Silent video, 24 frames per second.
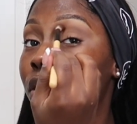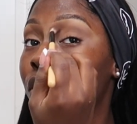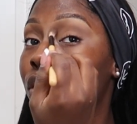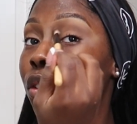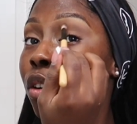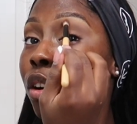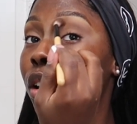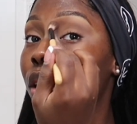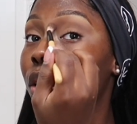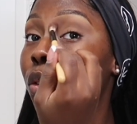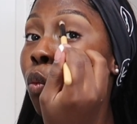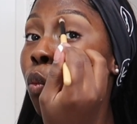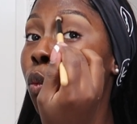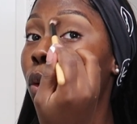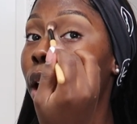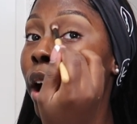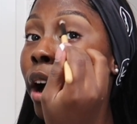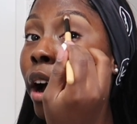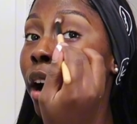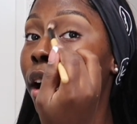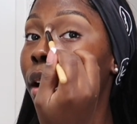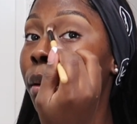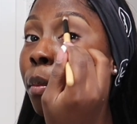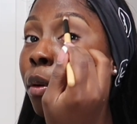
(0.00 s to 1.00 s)
for a
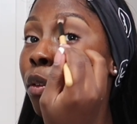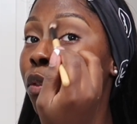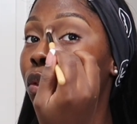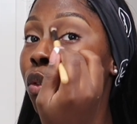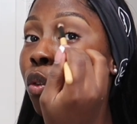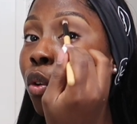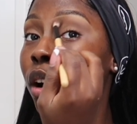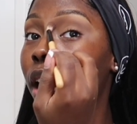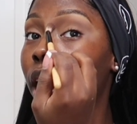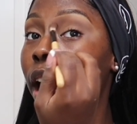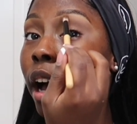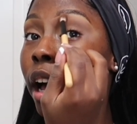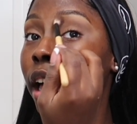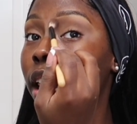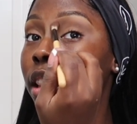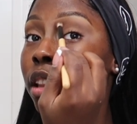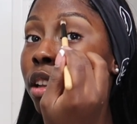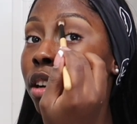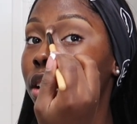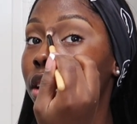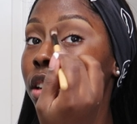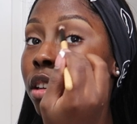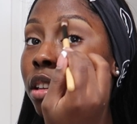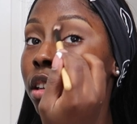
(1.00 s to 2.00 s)
while before I
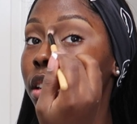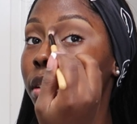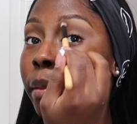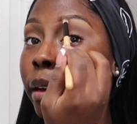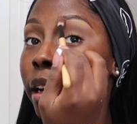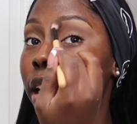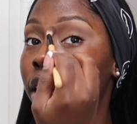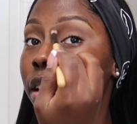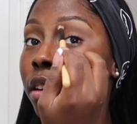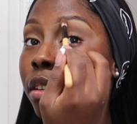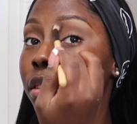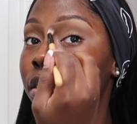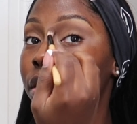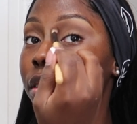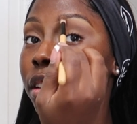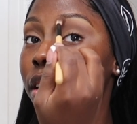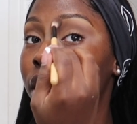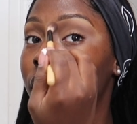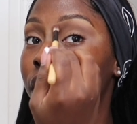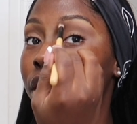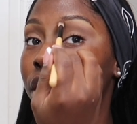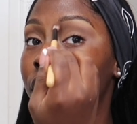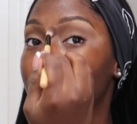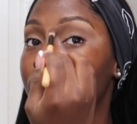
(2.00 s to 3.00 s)
learned about
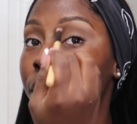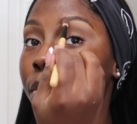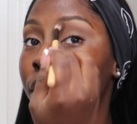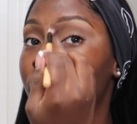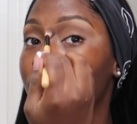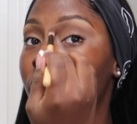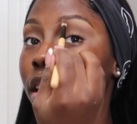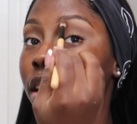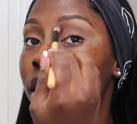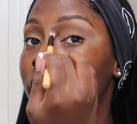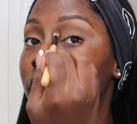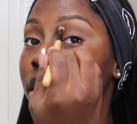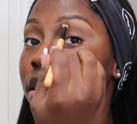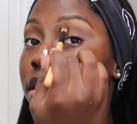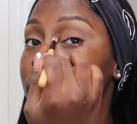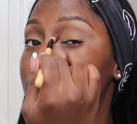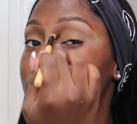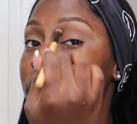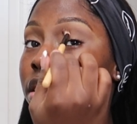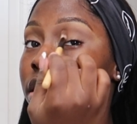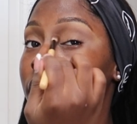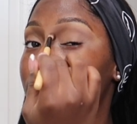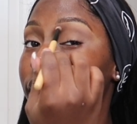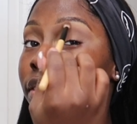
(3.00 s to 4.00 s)
other products and
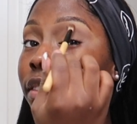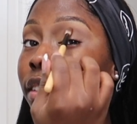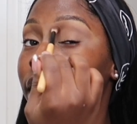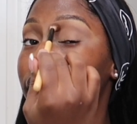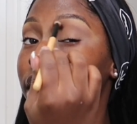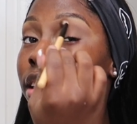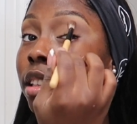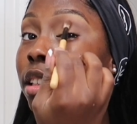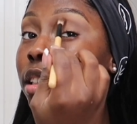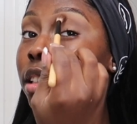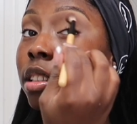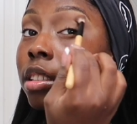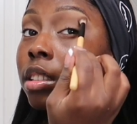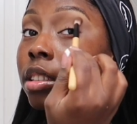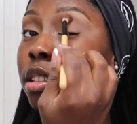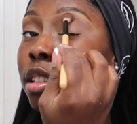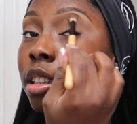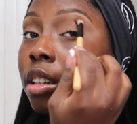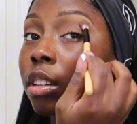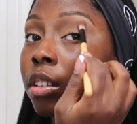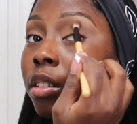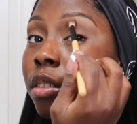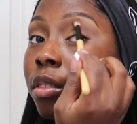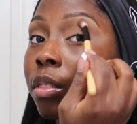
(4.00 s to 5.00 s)
stuff like this.
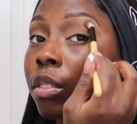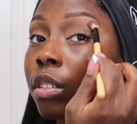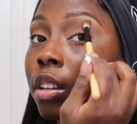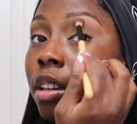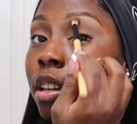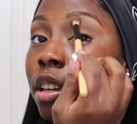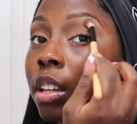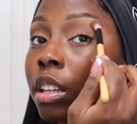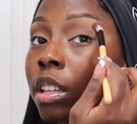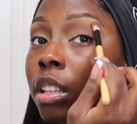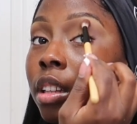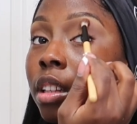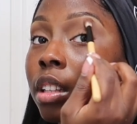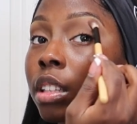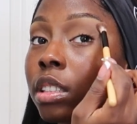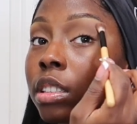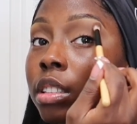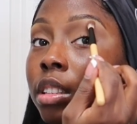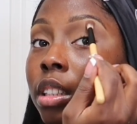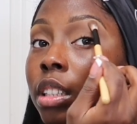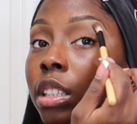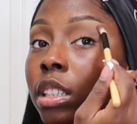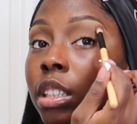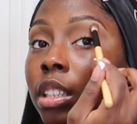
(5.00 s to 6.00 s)
So
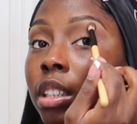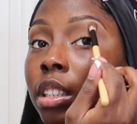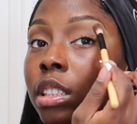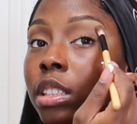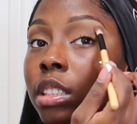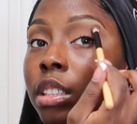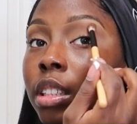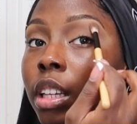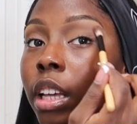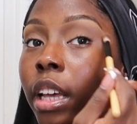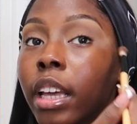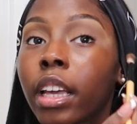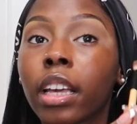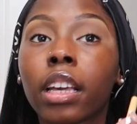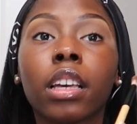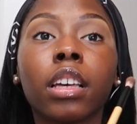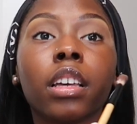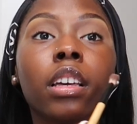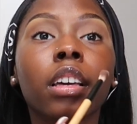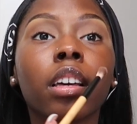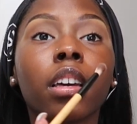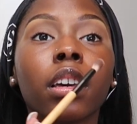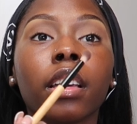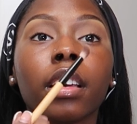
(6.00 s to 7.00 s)
this is a
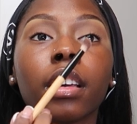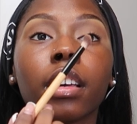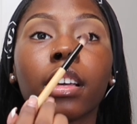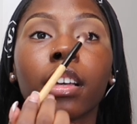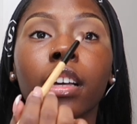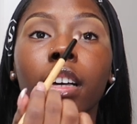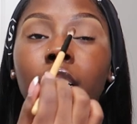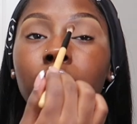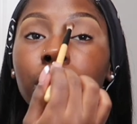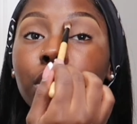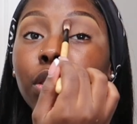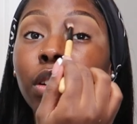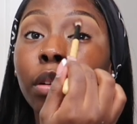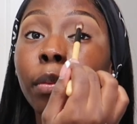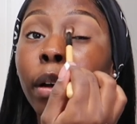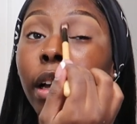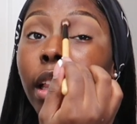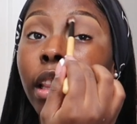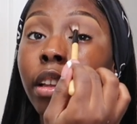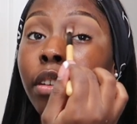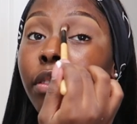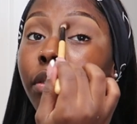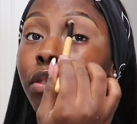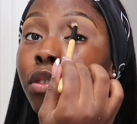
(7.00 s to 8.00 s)
good contour
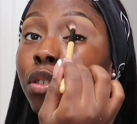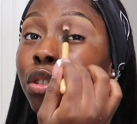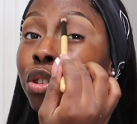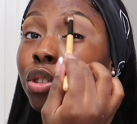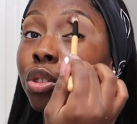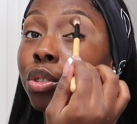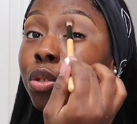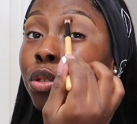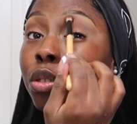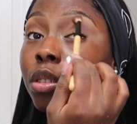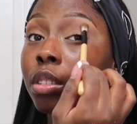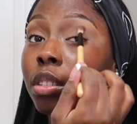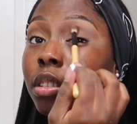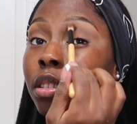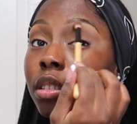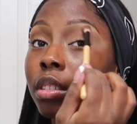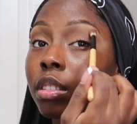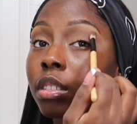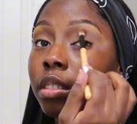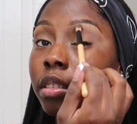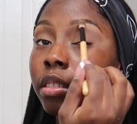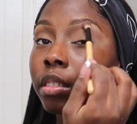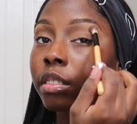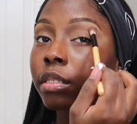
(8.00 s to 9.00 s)
palette for sure.
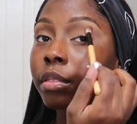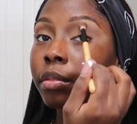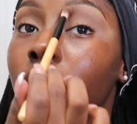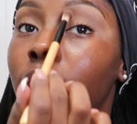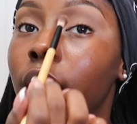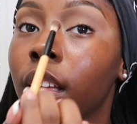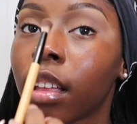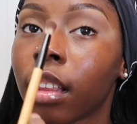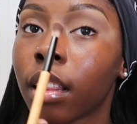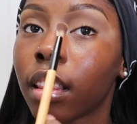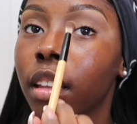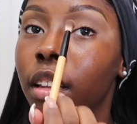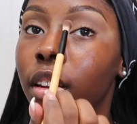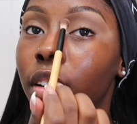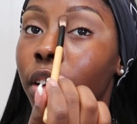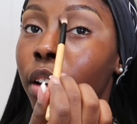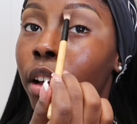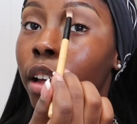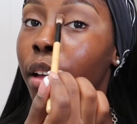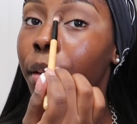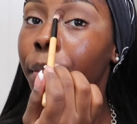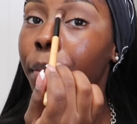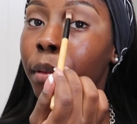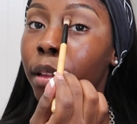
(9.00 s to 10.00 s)
A little
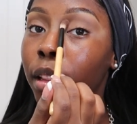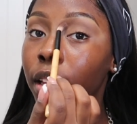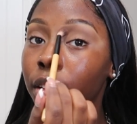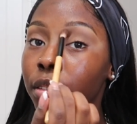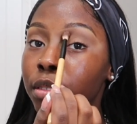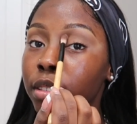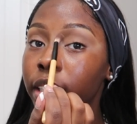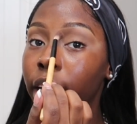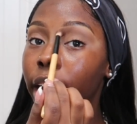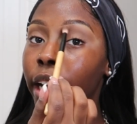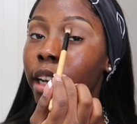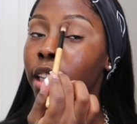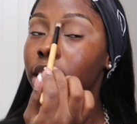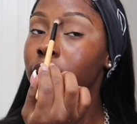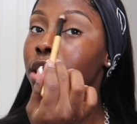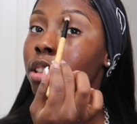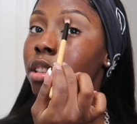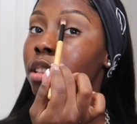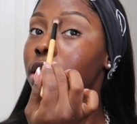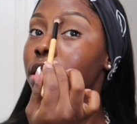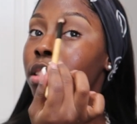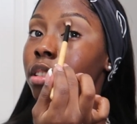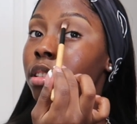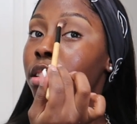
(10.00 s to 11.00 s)
up close
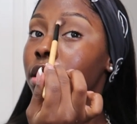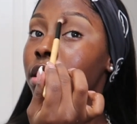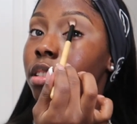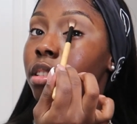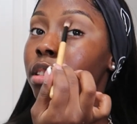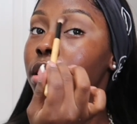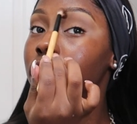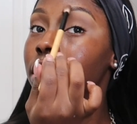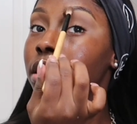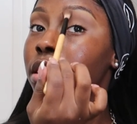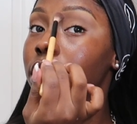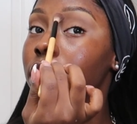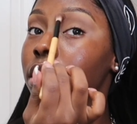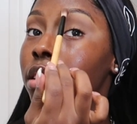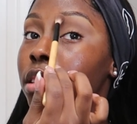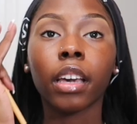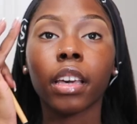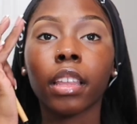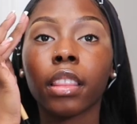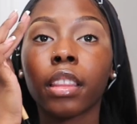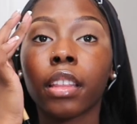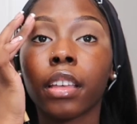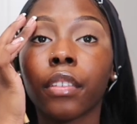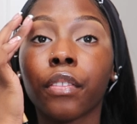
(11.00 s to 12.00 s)
action.
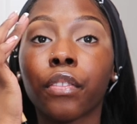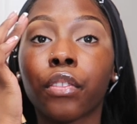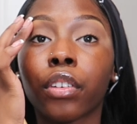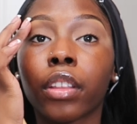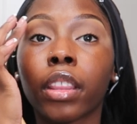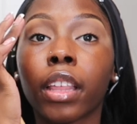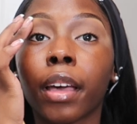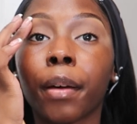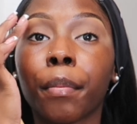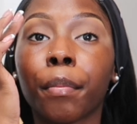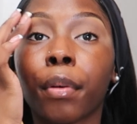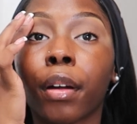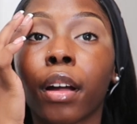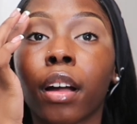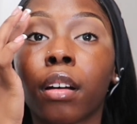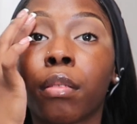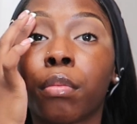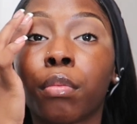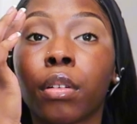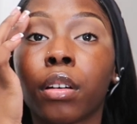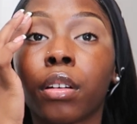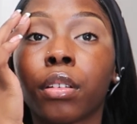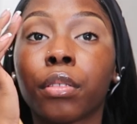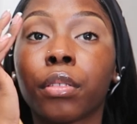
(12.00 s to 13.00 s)
And then for that brow
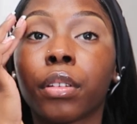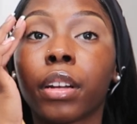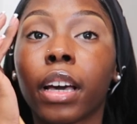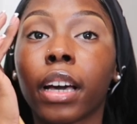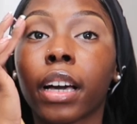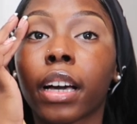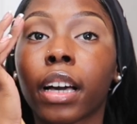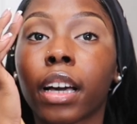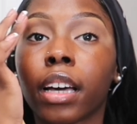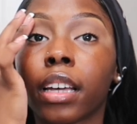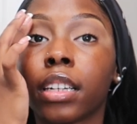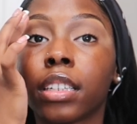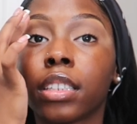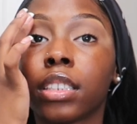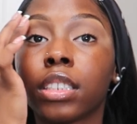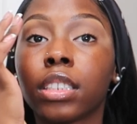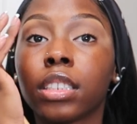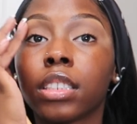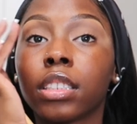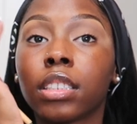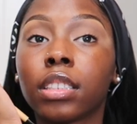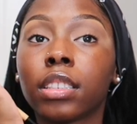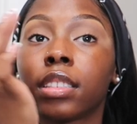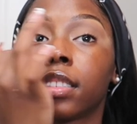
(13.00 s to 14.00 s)
bone, I kind of
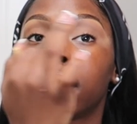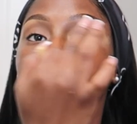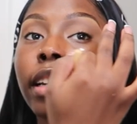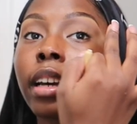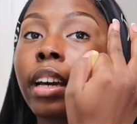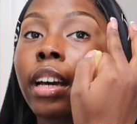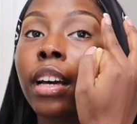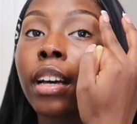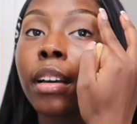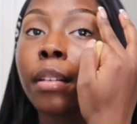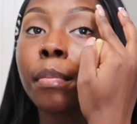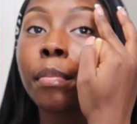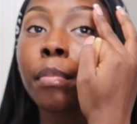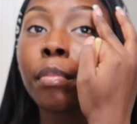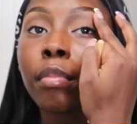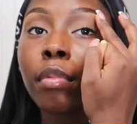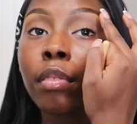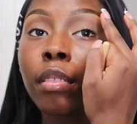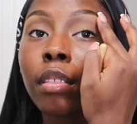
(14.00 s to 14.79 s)
just tap.